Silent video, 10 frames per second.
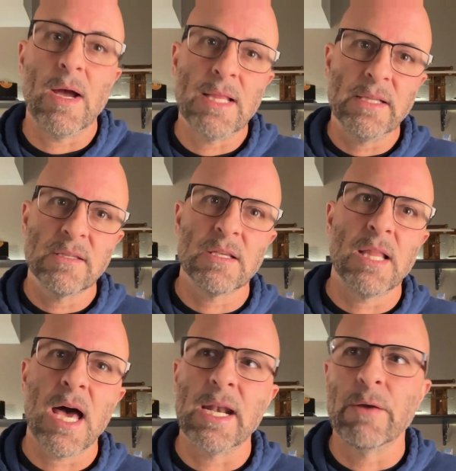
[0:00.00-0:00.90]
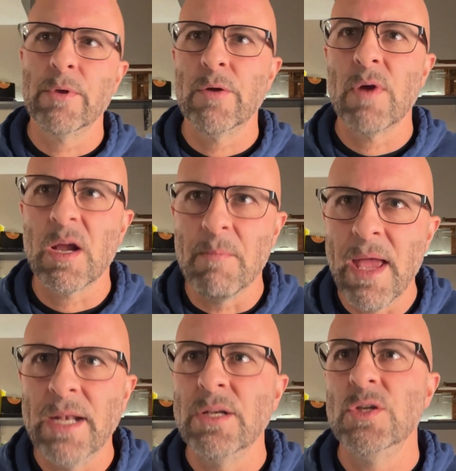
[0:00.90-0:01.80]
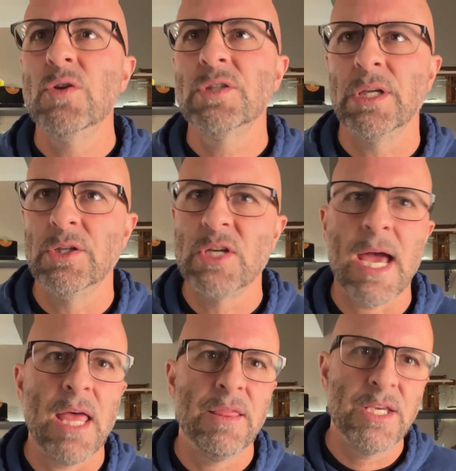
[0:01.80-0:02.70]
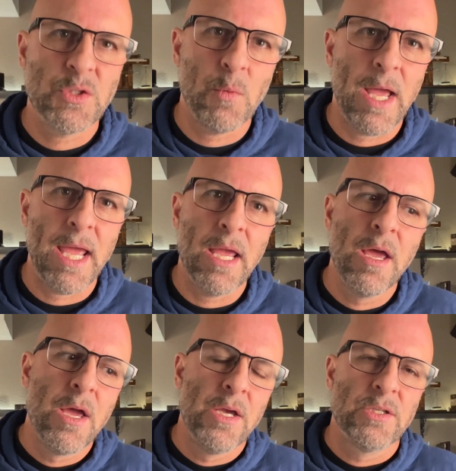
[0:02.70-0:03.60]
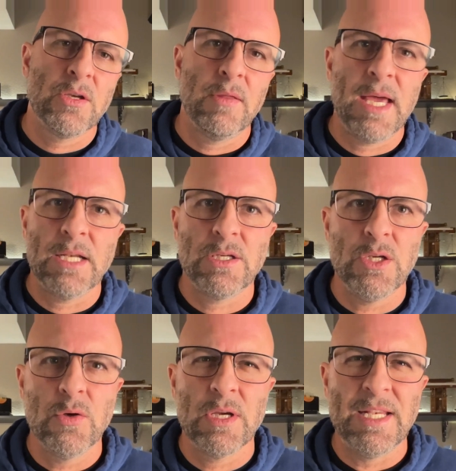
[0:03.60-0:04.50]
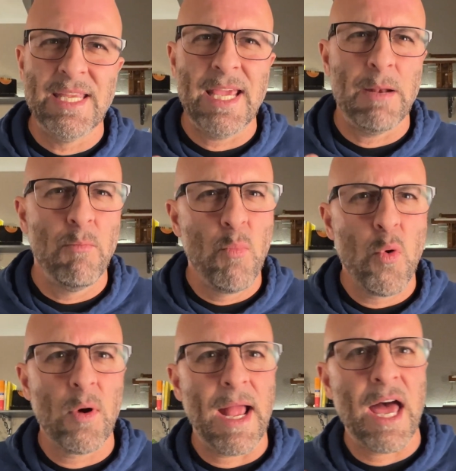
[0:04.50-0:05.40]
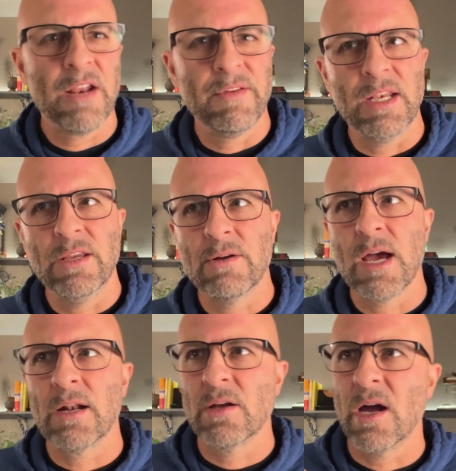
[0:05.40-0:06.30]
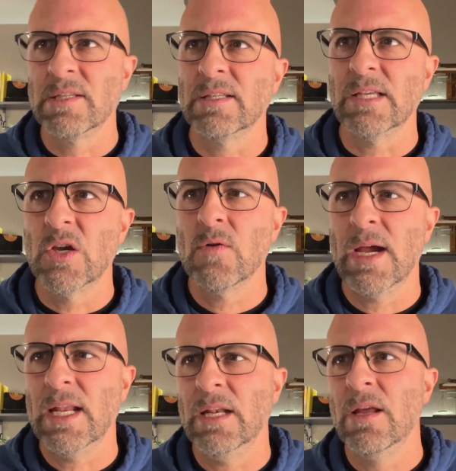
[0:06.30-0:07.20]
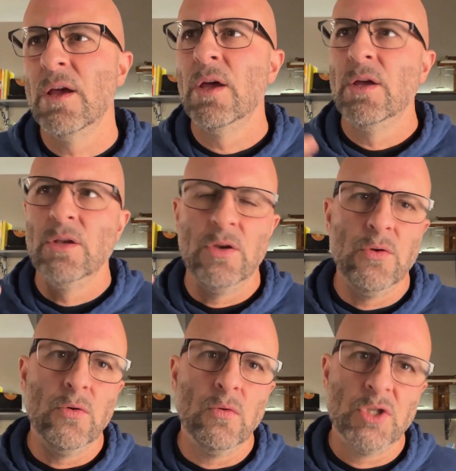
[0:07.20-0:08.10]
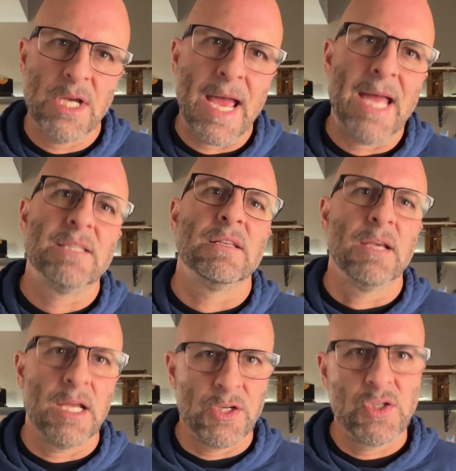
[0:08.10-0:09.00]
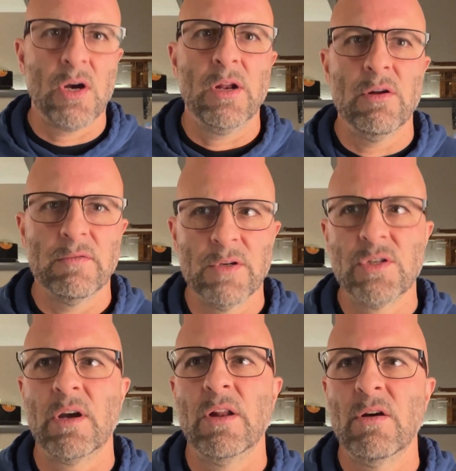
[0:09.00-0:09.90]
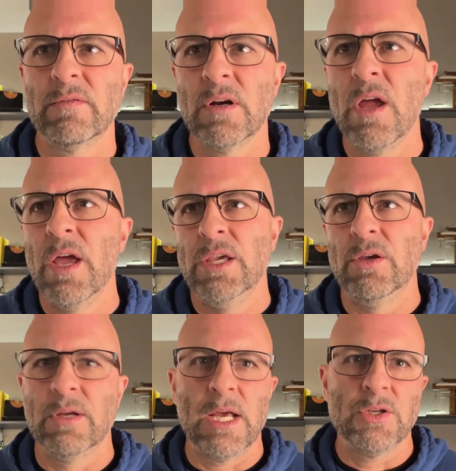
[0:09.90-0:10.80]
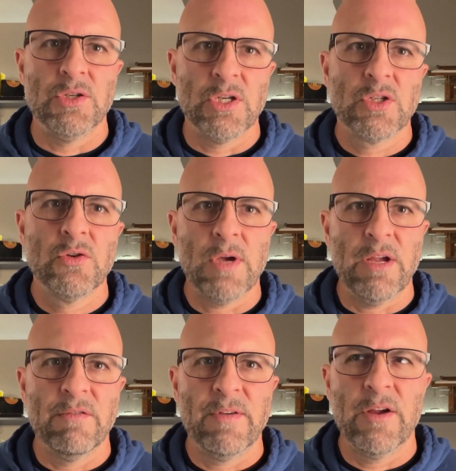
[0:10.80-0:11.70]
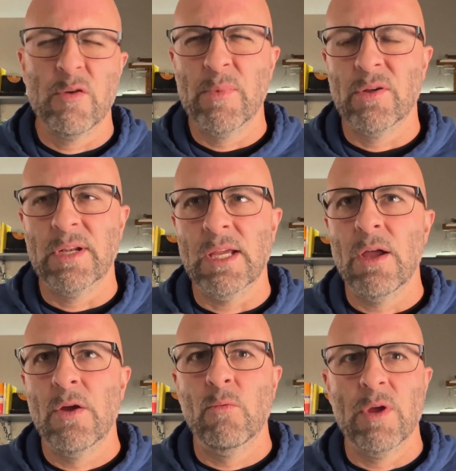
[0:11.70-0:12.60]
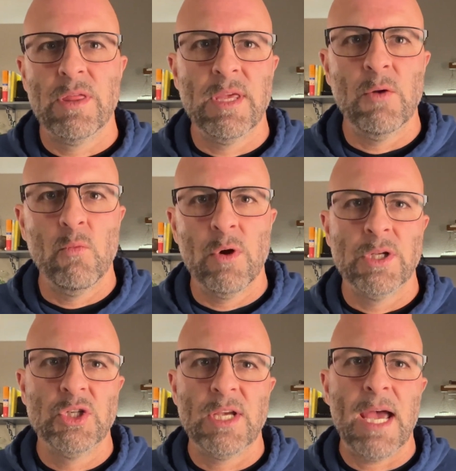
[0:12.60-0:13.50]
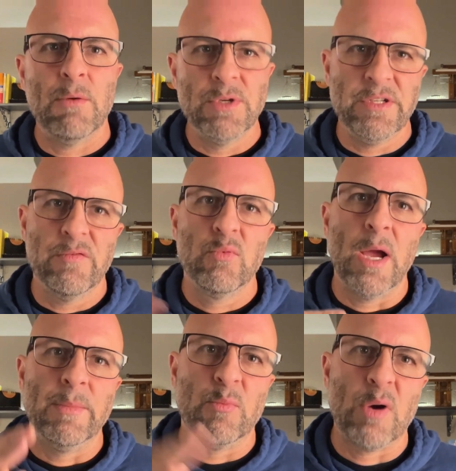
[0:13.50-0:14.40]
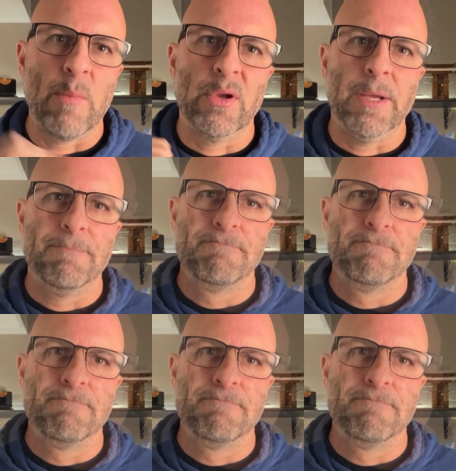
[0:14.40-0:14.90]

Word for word: like this a lot and I really recommend using chat this way so that you can get more out of it and you're not constantly creating new chats and kind of starting over and starting over. You can actually just create your variability within one chat once you've primed it properly.